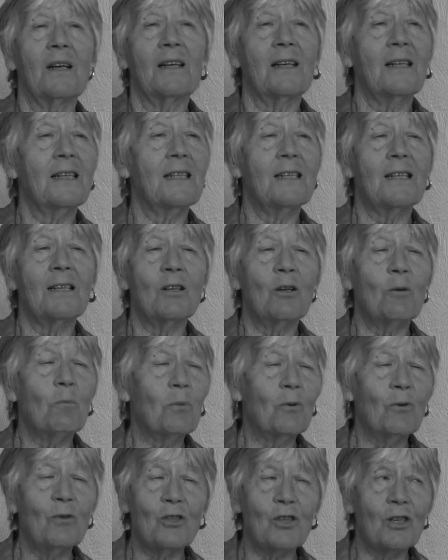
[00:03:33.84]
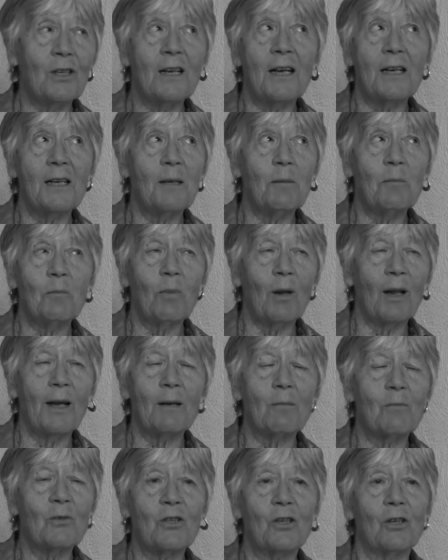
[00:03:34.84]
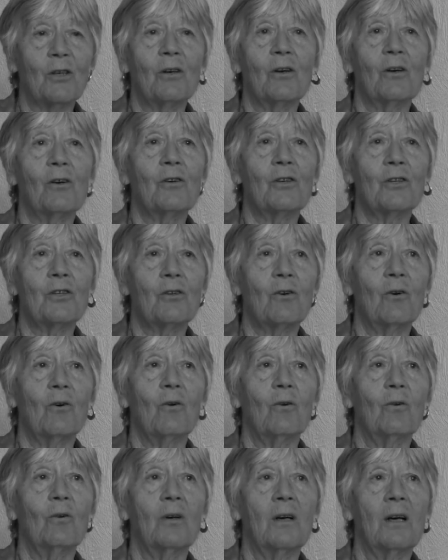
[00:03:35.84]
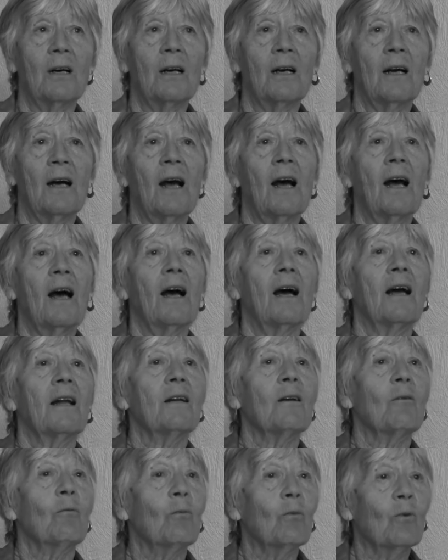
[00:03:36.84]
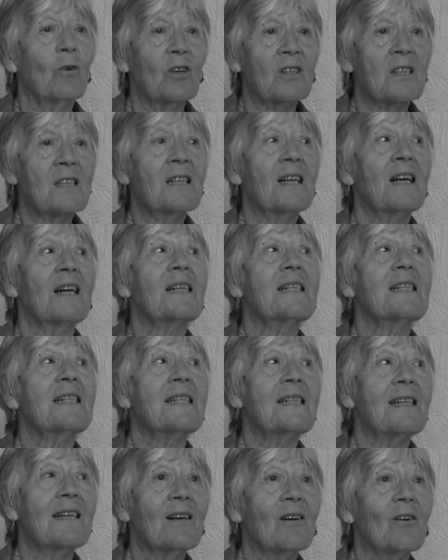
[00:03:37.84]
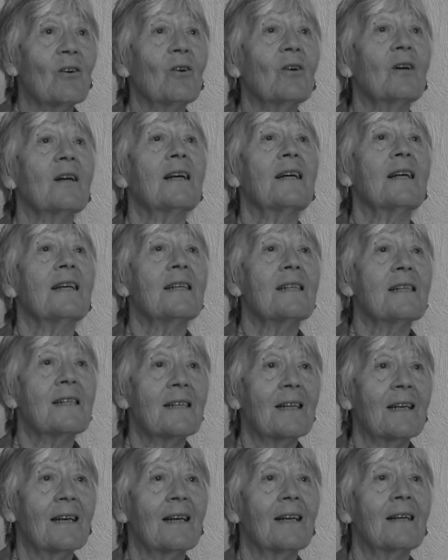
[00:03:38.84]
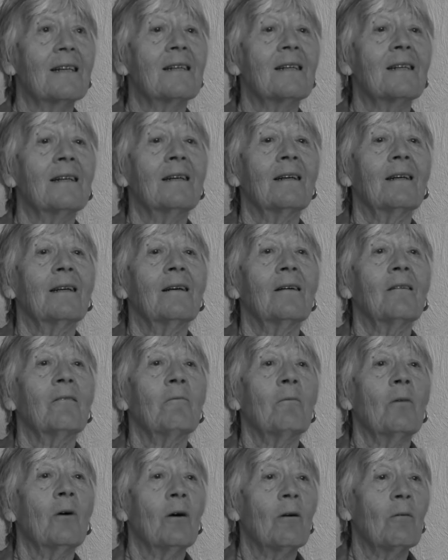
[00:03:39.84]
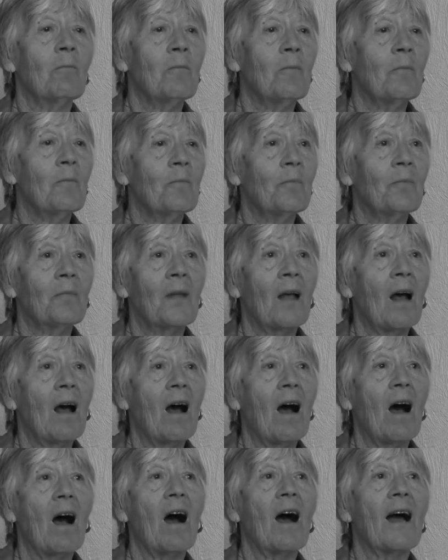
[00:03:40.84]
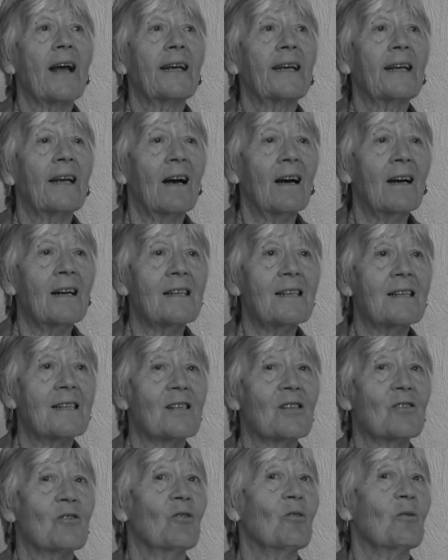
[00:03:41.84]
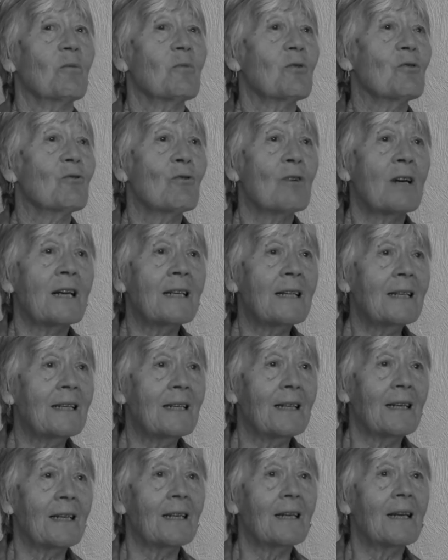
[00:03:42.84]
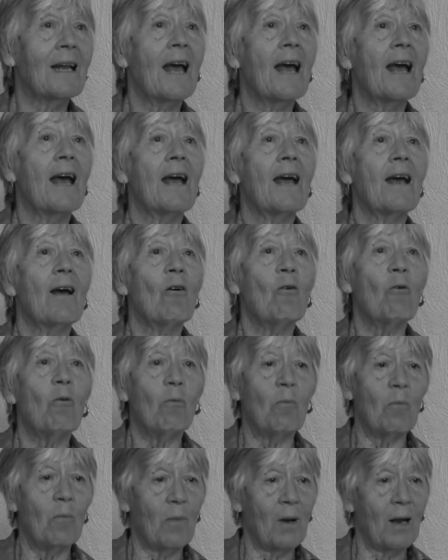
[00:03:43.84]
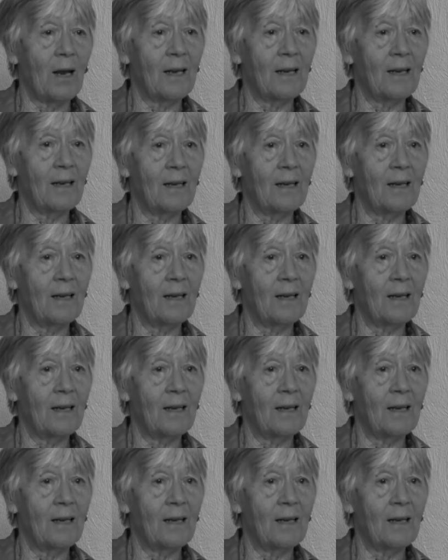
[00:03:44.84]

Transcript: He didn't apportion any blame to her at all. And it wasn't until he said, "Mom, I can't stop drinking, help me."